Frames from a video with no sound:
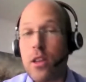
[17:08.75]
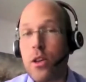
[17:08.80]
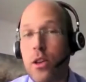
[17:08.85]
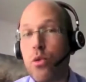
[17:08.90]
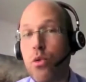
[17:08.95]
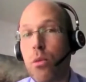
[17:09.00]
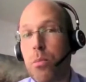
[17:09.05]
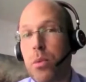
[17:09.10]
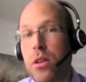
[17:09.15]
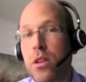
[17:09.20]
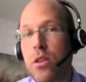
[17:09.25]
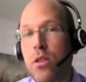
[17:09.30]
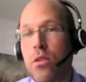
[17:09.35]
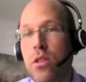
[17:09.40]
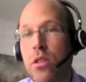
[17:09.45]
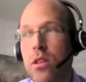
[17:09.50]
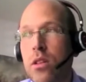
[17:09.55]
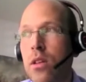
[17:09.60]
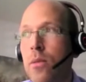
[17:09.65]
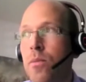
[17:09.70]
In the European
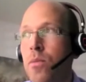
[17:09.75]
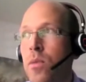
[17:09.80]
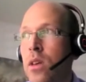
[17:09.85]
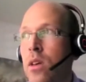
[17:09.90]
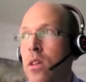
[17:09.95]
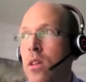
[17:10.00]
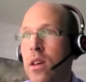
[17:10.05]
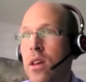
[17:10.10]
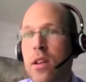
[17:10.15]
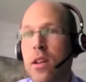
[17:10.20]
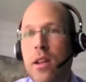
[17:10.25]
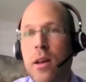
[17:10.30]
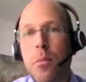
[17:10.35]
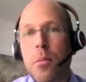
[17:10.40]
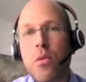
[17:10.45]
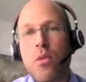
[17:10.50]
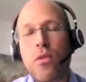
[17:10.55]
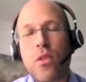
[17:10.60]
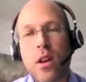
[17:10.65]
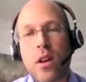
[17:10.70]
Union, there are a
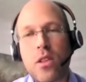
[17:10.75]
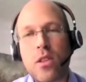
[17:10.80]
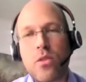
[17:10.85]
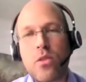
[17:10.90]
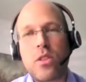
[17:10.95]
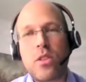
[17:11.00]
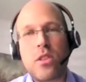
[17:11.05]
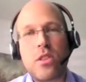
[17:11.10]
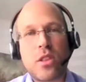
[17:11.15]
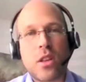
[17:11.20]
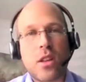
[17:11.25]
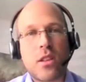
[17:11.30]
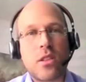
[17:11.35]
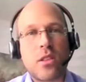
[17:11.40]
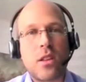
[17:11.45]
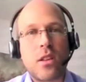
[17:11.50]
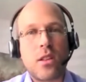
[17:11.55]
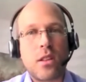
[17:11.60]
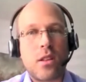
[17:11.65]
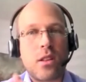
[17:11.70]
number of countries
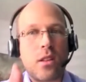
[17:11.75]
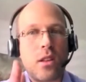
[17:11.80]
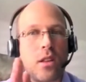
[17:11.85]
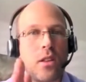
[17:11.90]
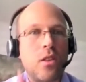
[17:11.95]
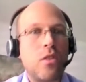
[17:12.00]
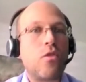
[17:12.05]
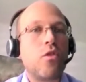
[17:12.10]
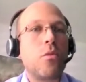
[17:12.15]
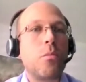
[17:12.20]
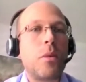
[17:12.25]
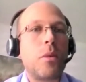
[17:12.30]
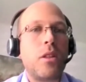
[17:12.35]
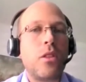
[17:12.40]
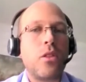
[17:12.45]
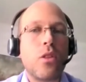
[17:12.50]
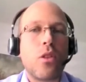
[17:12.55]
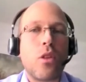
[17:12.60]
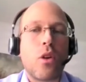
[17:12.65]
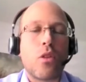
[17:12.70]
discussing that it will
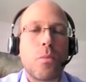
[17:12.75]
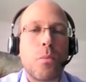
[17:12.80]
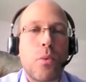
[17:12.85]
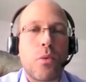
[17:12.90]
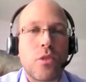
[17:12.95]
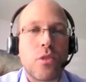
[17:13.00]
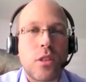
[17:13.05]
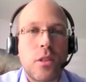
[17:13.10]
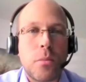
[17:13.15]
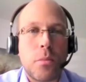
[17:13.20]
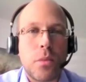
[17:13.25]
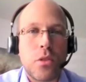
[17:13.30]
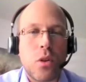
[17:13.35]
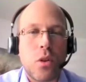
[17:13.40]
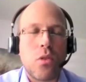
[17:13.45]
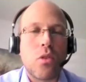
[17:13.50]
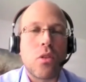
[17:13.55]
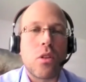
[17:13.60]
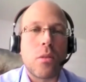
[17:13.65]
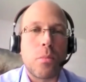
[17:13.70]
be no
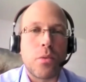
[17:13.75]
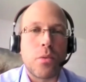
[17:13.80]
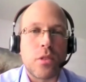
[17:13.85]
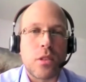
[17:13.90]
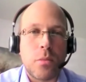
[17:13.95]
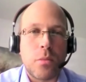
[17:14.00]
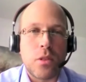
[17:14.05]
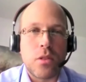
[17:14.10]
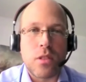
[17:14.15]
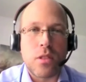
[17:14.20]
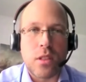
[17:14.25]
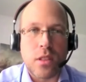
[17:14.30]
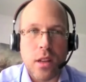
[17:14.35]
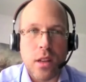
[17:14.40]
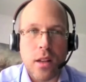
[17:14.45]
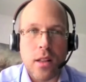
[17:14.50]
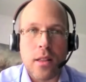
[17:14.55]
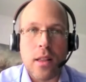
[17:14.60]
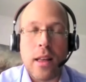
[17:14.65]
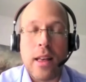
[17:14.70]
longer possible to
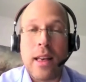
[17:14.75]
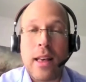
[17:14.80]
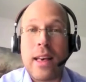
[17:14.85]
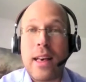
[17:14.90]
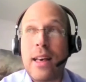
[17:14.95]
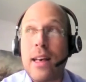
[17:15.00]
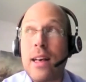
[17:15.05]
sell